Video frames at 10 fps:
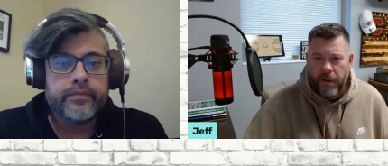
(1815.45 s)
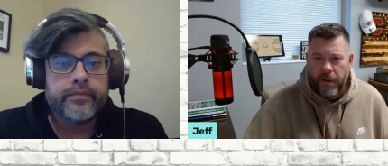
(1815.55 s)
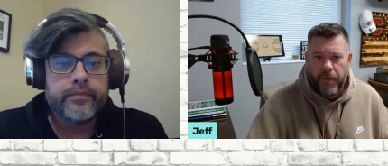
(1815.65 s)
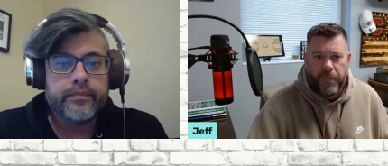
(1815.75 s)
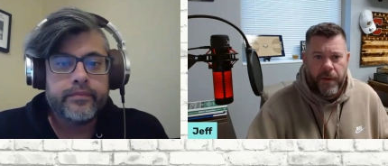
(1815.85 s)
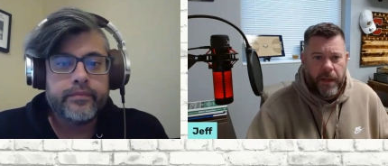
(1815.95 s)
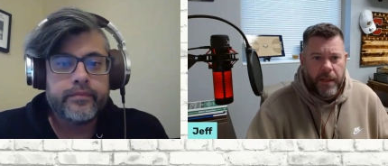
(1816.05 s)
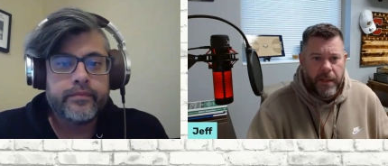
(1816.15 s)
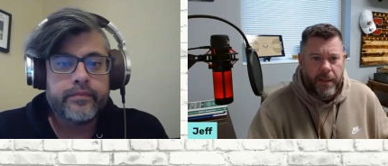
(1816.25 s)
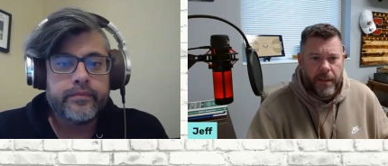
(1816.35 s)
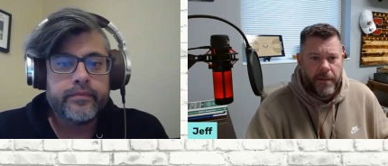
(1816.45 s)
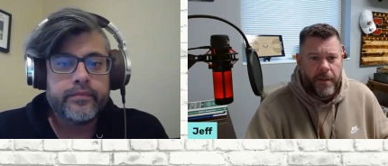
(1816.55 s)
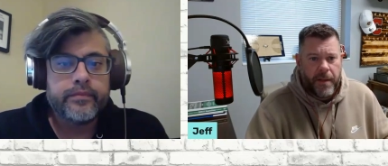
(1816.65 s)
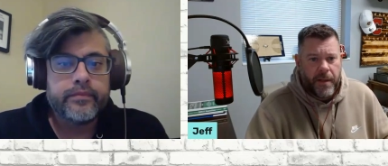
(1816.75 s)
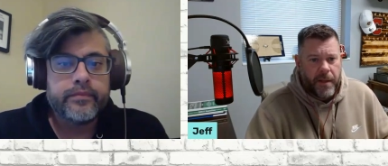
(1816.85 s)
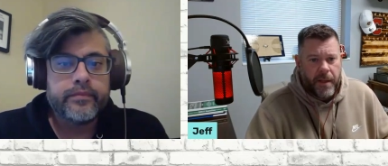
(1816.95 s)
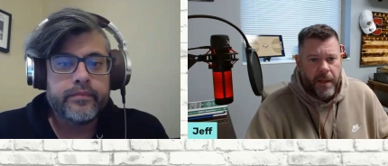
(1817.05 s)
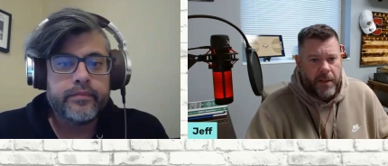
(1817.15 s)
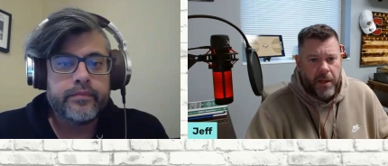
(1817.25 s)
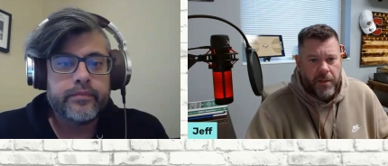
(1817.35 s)
Speaker 1: out of and uh,
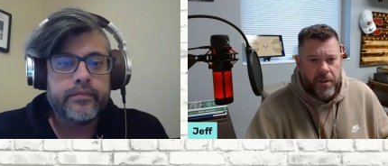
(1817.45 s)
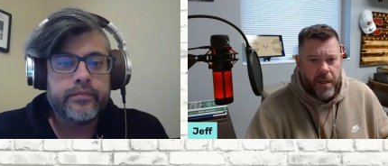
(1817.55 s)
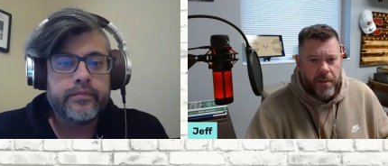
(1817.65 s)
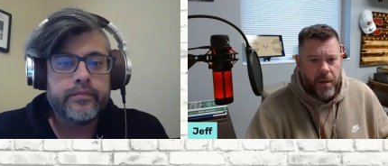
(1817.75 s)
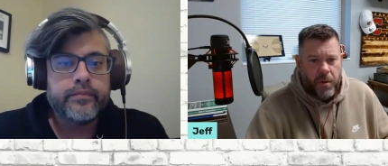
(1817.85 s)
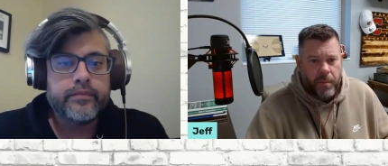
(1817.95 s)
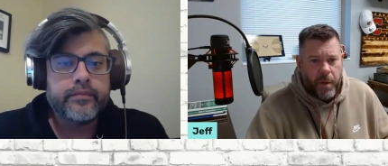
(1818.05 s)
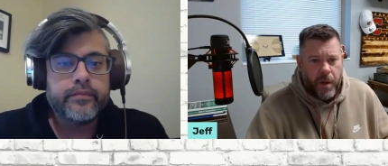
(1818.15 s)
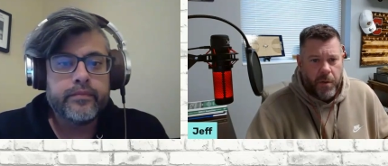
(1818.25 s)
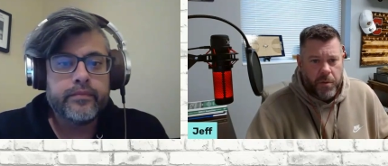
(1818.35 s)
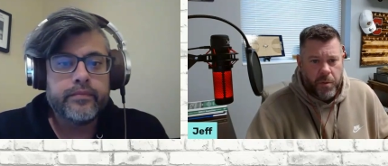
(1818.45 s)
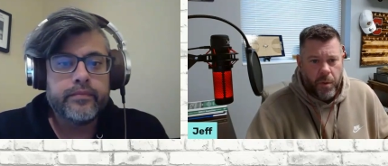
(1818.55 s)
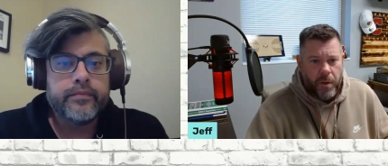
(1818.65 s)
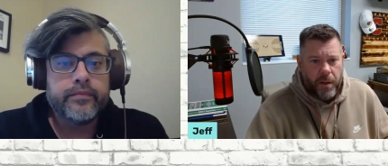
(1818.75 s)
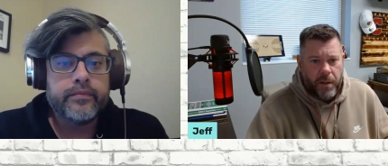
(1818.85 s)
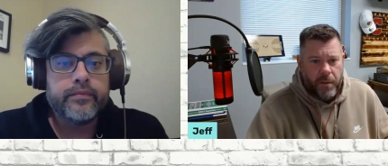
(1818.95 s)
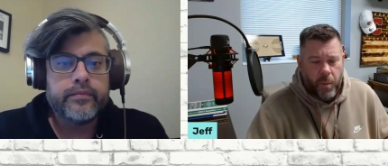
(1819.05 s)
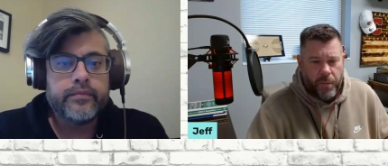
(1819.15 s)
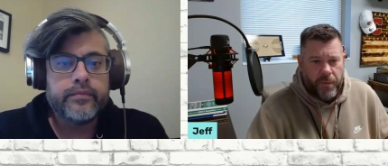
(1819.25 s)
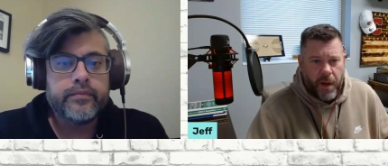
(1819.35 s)
and, and stayed so composed were
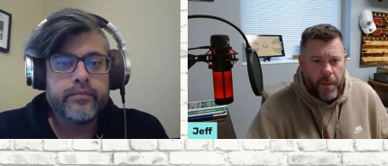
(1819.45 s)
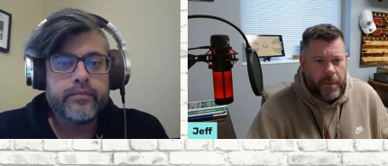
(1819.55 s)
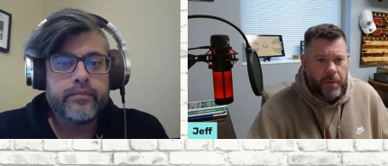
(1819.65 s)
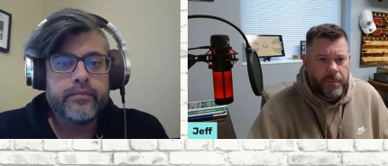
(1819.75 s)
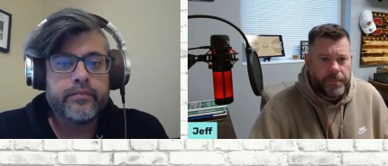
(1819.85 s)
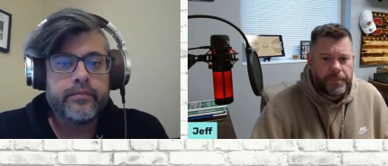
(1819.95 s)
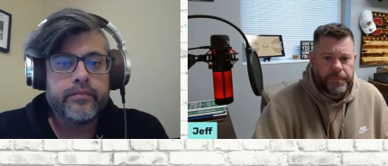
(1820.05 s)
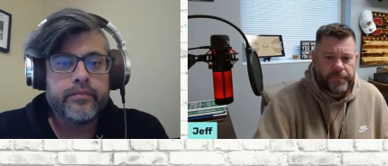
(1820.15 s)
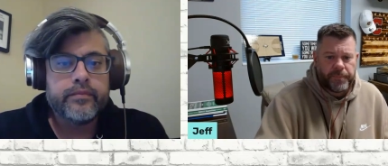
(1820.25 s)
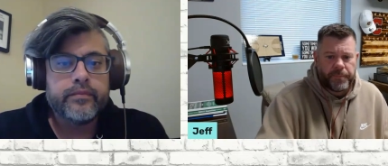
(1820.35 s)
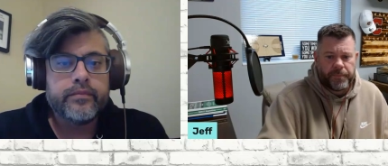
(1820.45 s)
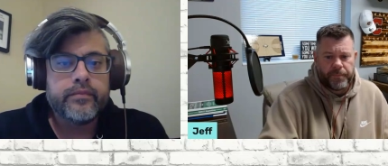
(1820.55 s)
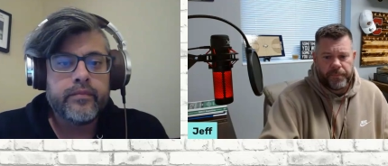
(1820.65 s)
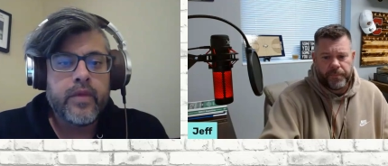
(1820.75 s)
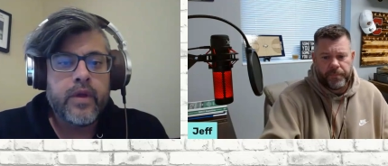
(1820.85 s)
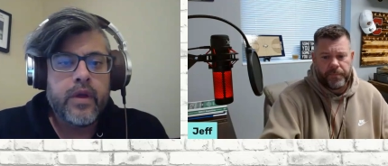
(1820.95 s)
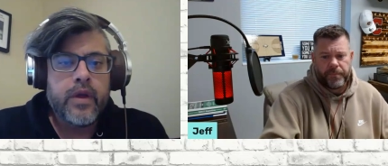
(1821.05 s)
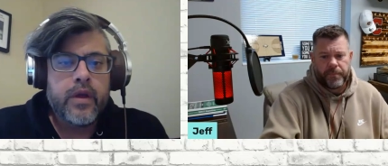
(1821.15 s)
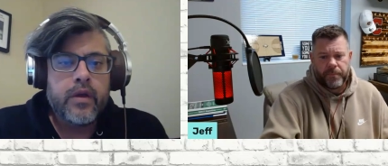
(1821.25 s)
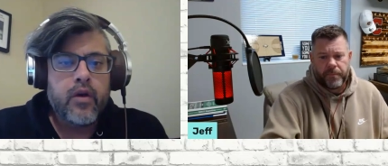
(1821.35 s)
uh, were phenomenal.
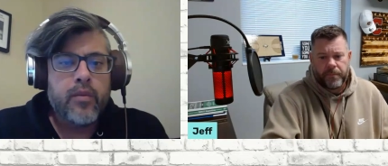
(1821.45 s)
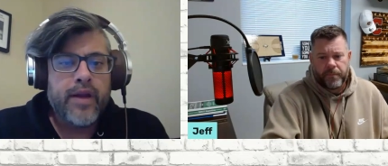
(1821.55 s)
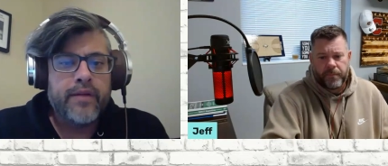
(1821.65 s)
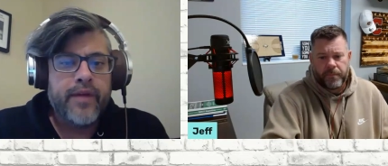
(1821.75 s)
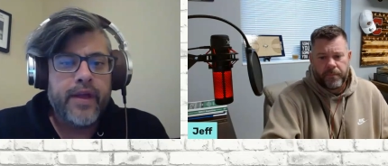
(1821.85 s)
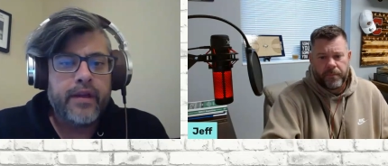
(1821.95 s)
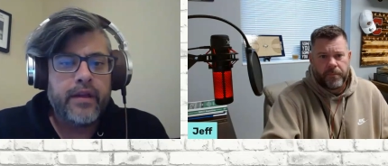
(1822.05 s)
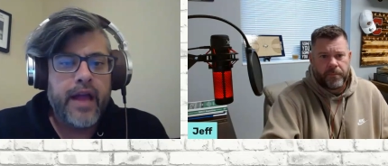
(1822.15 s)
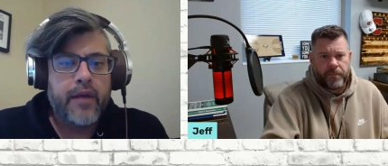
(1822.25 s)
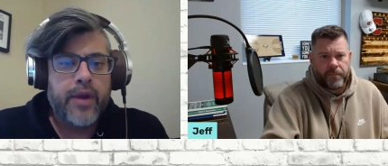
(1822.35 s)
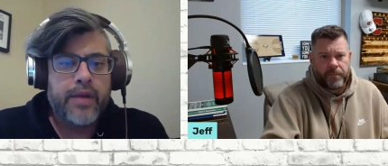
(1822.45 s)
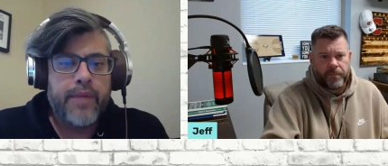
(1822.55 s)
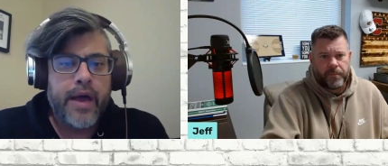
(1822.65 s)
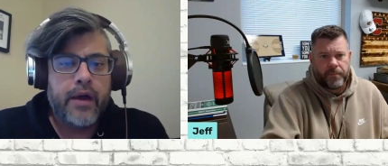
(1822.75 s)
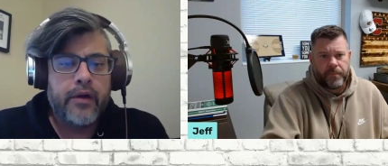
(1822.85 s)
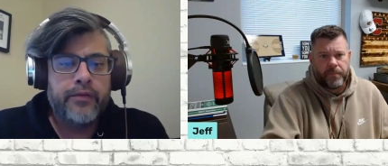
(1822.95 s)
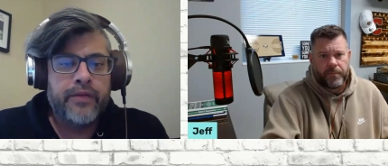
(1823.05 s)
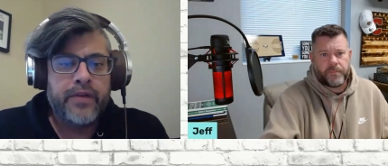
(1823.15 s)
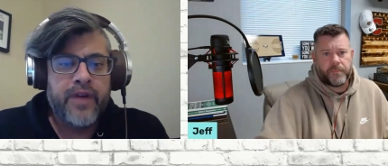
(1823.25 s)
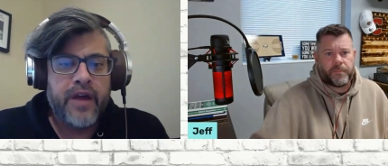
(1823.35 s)
Speaker 2: Co-main event, lightweight bout,
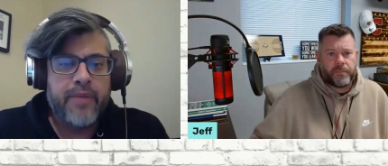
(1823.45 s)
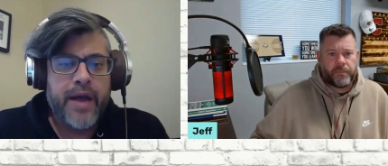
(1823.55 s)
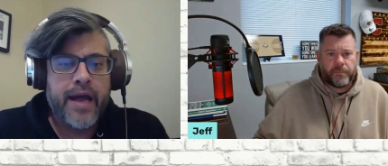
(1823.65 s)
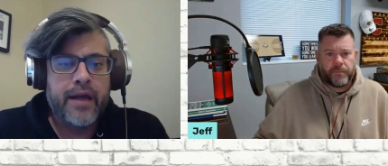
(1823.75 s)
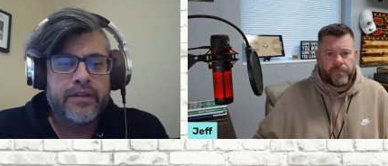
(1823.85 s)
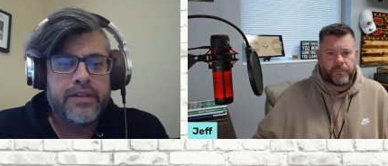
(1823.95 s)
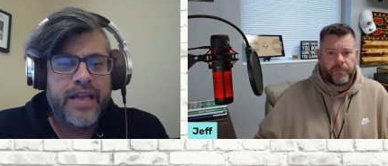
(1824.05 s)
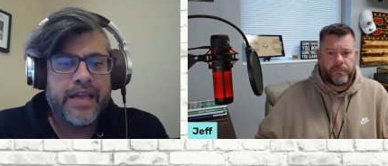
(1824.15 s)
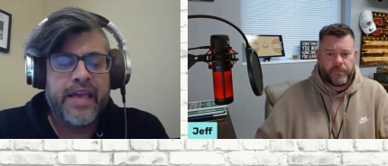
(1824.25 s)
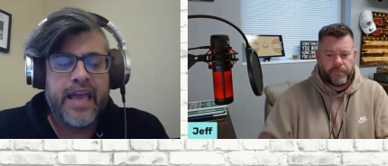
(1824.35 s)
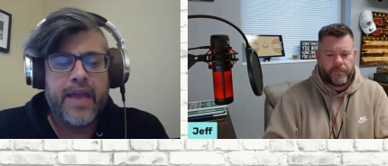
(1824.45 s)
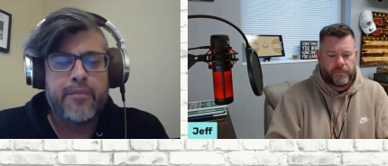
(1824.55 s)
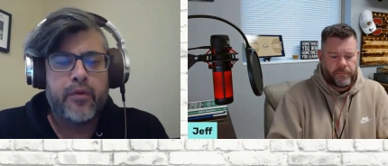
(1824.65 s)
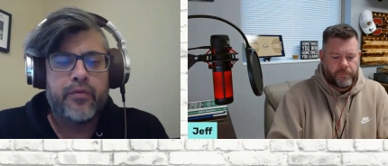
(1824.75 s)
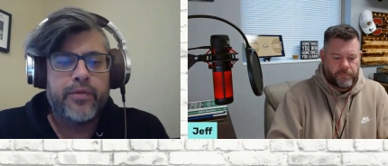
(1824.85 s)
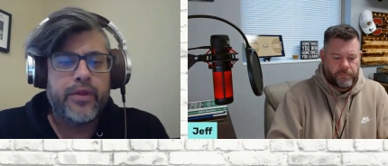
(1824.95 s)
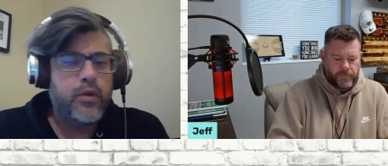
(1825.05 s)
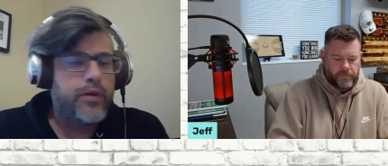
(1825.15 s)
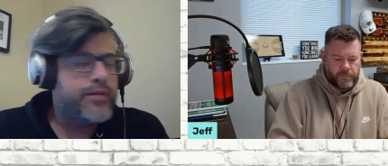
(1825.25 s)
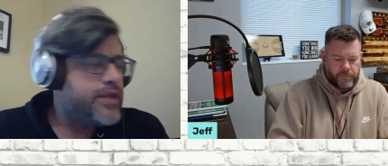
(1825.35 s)
155 pounds. Nick Campbell from
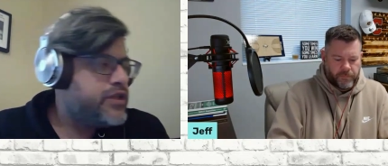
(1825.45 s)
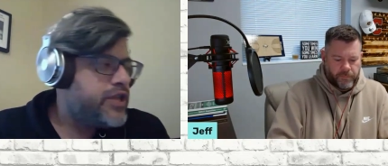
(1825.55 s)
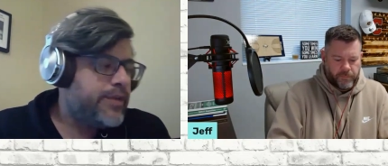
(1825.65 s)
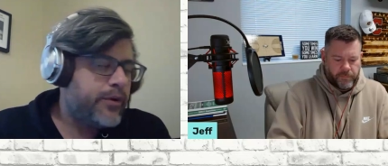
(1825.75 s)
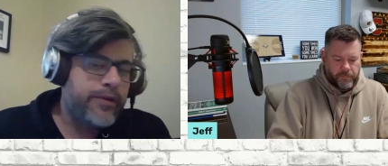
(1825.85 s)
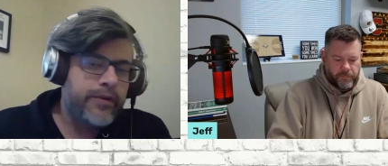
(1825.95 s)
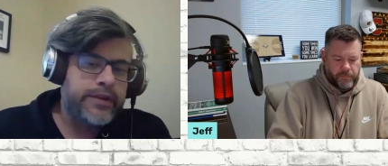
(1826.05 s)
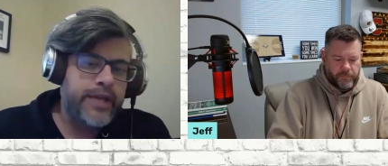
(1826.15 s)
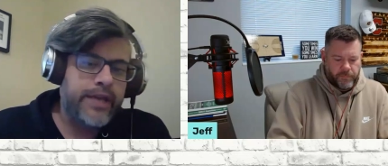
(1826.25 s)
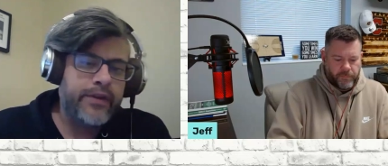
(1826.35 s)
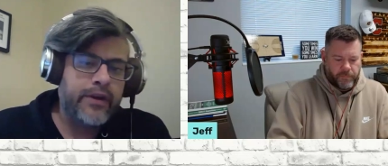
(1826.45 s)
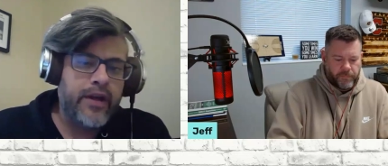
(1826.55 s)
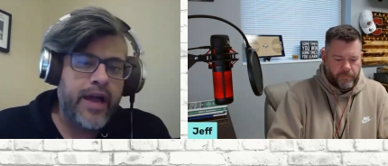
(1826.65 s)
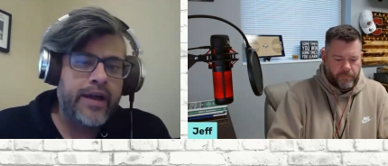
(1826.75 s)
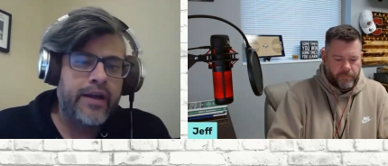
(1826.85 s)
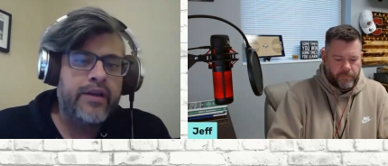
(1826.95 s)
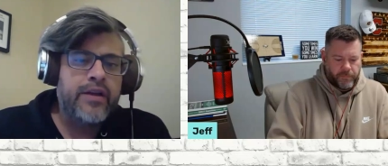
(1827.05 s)
the UFC gym in Greenville, South Carolina,